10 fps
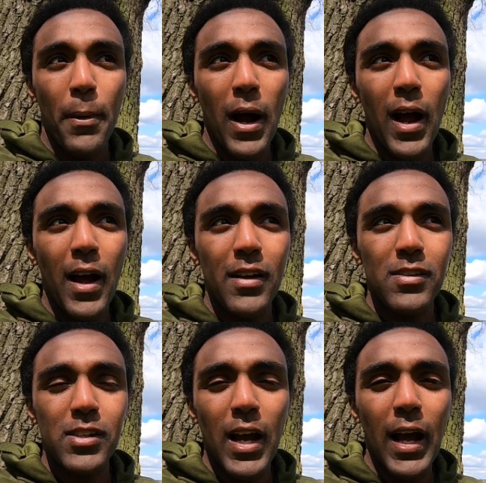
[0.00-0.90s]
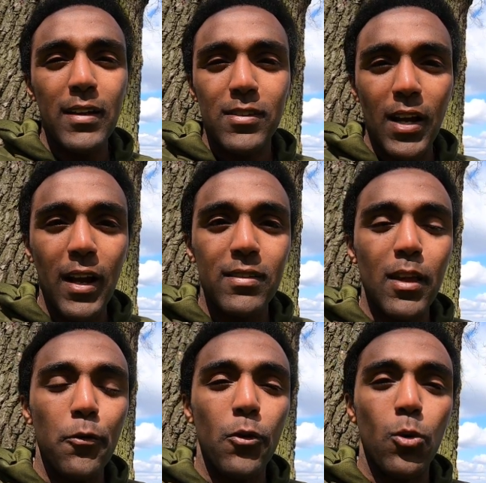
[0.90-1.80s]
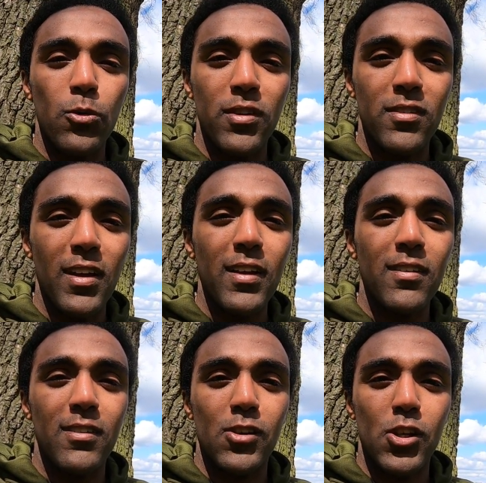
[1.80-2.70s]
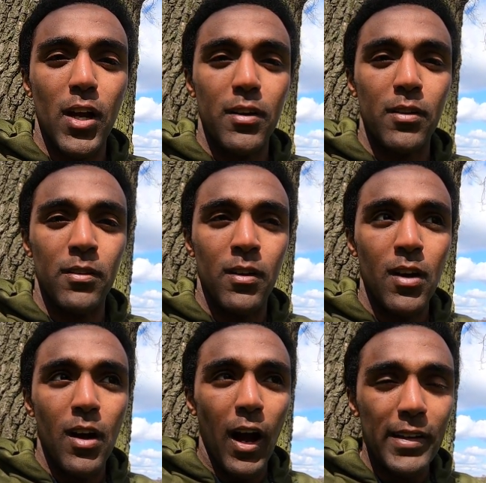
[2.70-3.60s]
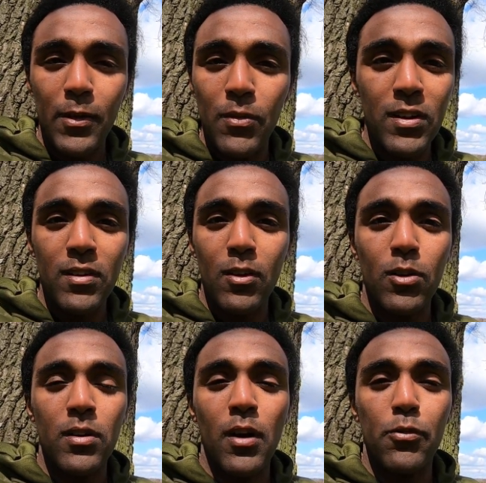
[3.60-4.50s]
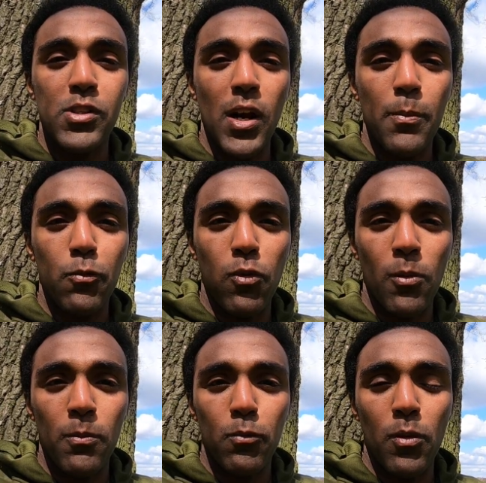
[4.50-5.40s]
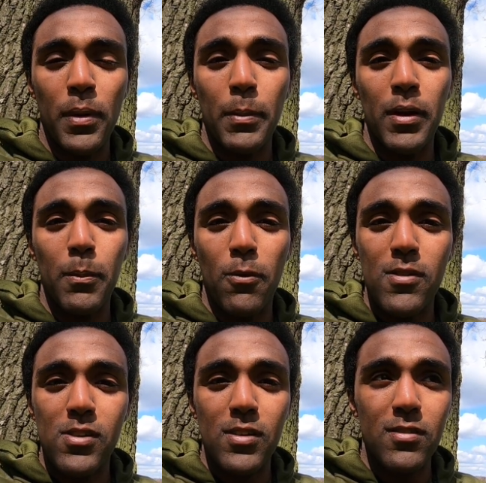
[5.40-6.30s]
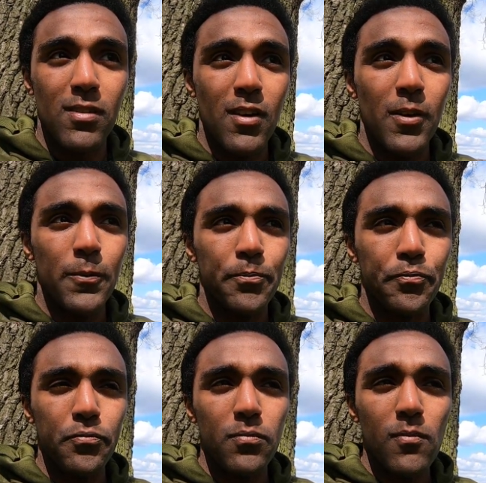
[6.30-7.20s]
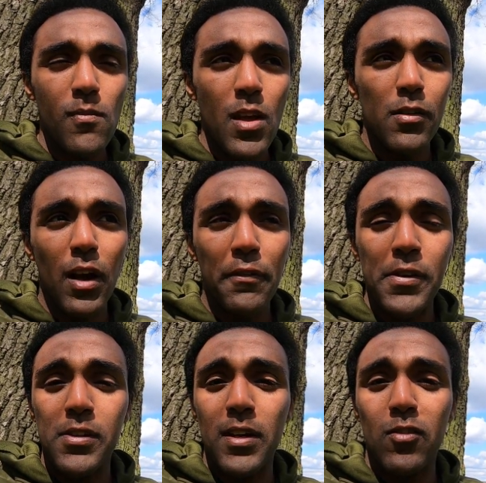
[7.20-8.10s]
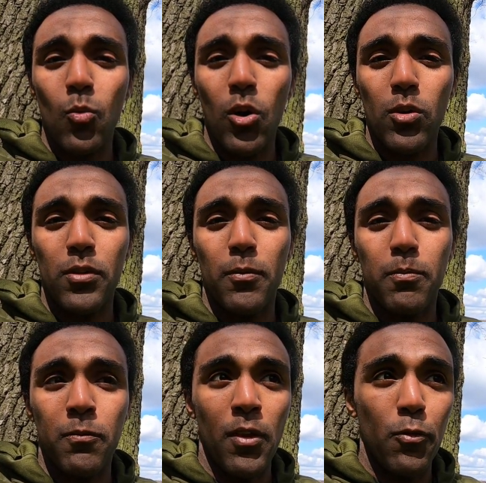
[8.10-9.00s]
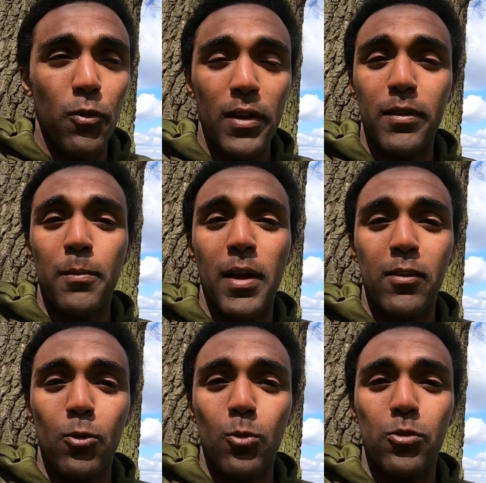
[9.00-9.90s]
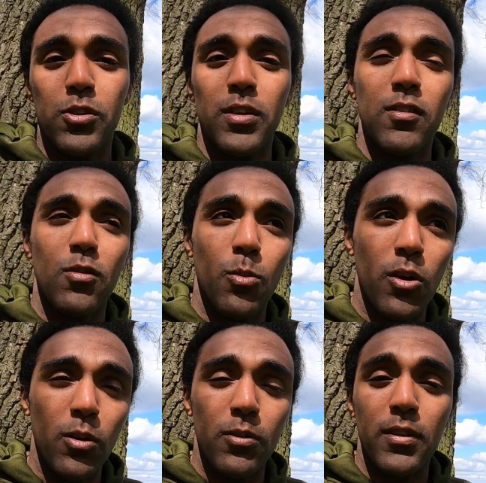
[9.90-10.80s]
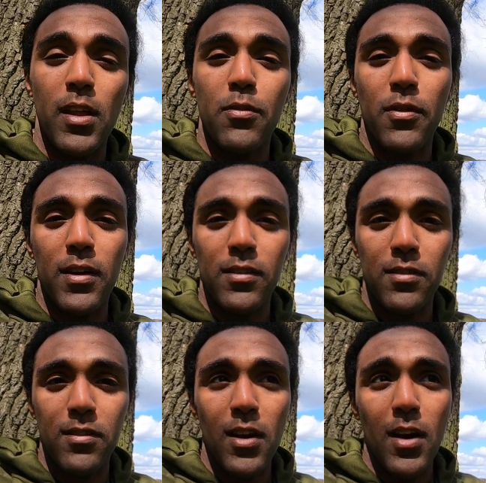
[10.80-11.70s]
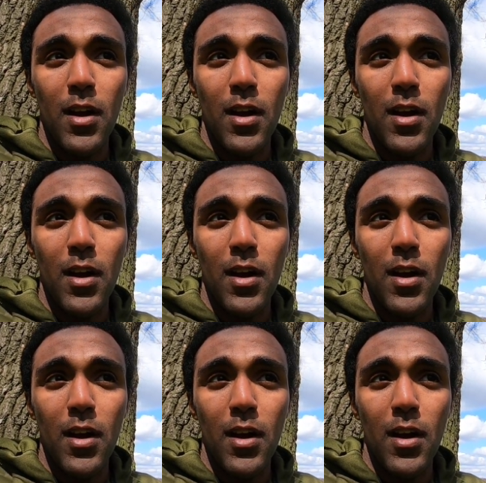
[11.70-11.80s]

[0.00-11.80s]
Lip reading: but she had difficulties getting to Shannon. I didn't really see a good enough jab from Ebony Bridges, so I think she needs to work on the fundamentals. She needs to work on defense.